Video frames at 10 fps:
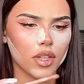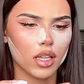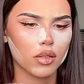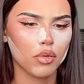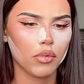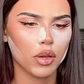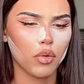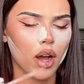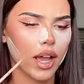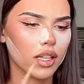That's probably
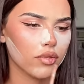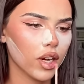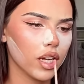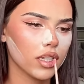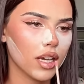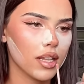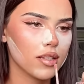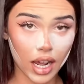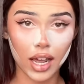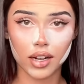why it's very intense.
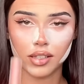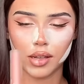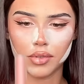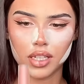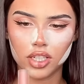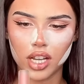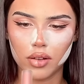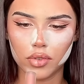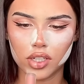I'm add some of this shade,